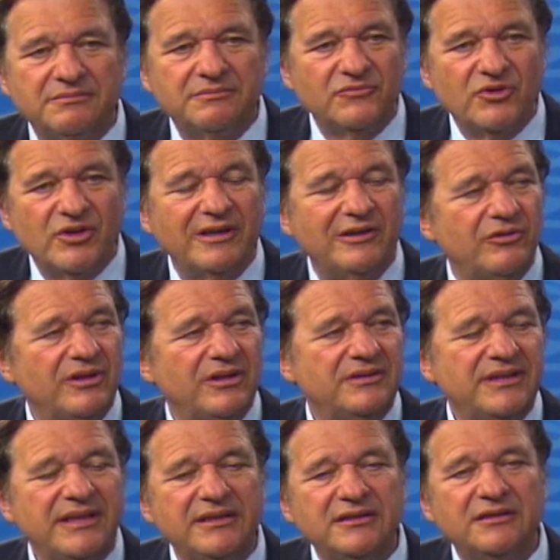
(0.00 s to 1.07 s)
drug-eluting
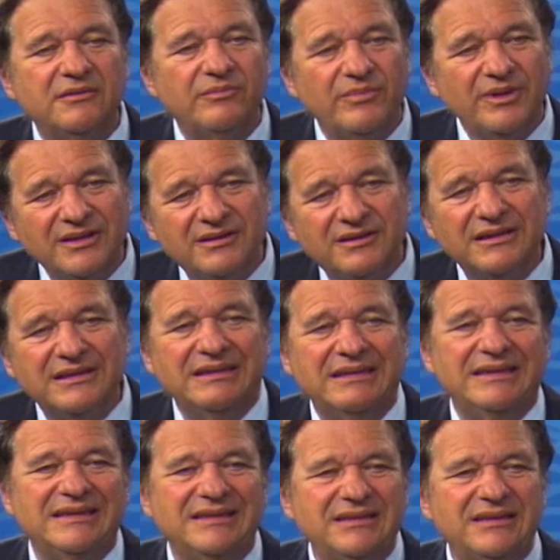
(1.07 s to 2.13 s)
stents. But
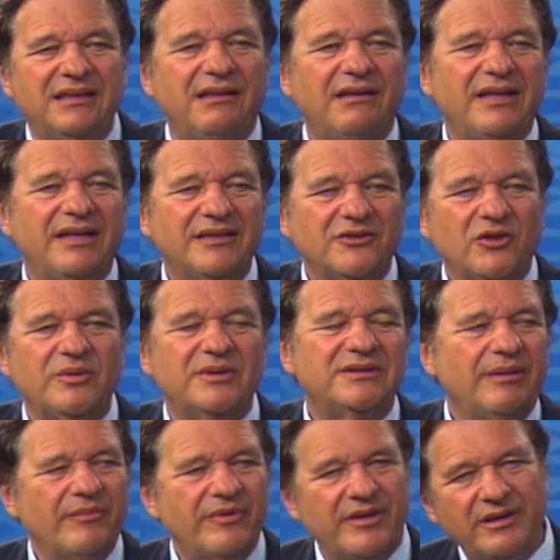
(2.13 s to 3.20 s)
still, there's always
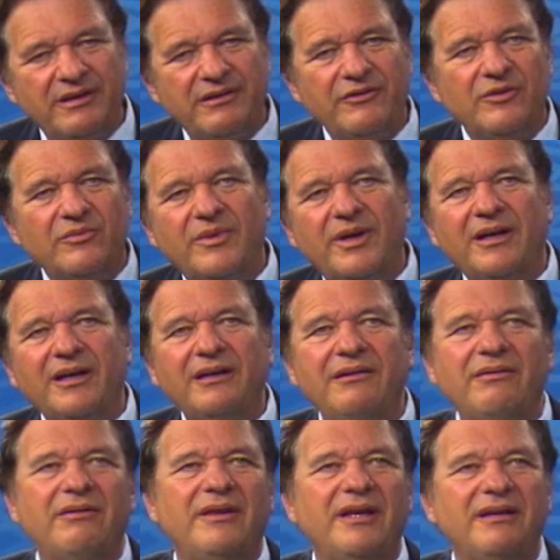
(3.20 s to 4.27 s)
something in your mind
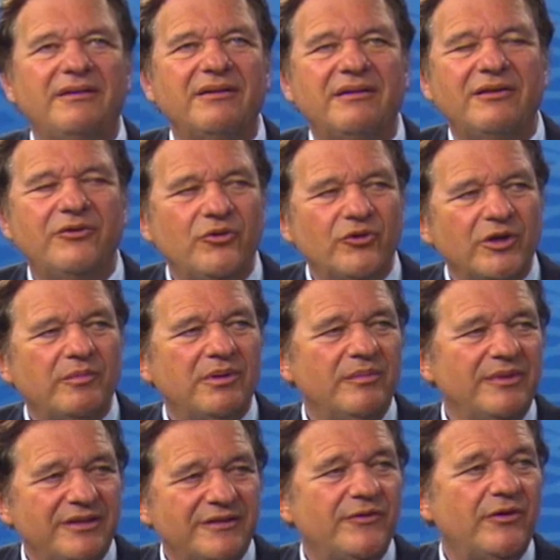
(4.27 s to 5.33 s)
that the durable
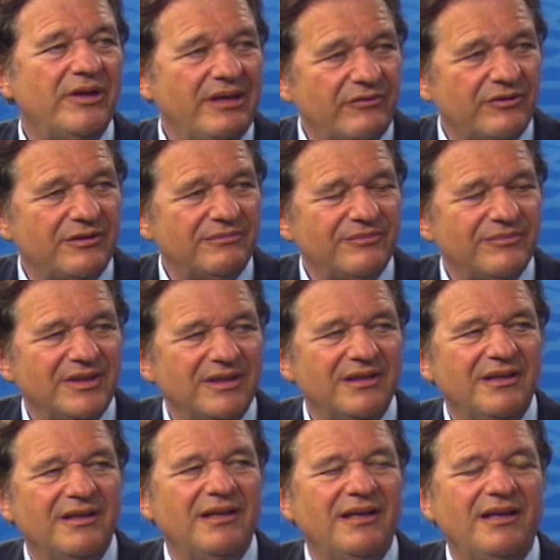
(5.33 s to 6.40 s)
means forever.
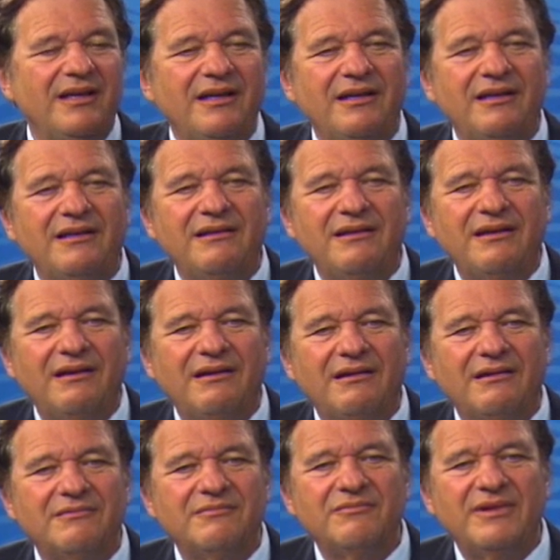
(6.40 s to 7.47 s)
And
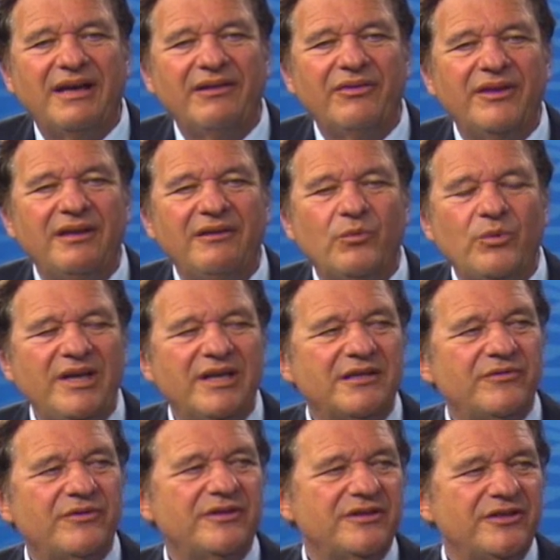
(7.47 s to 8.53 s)
I think we as
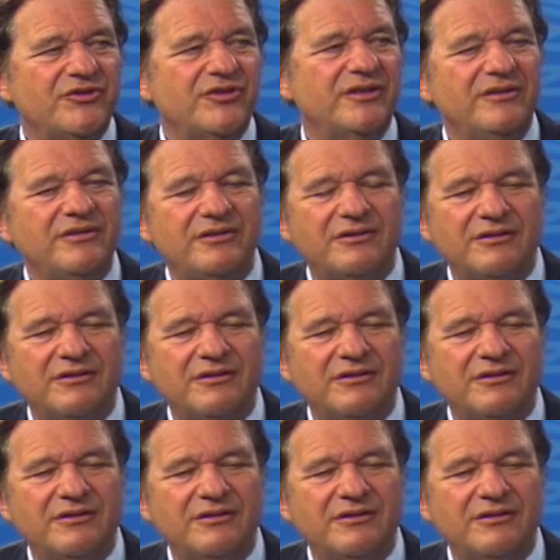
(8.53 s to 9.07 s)
physicians,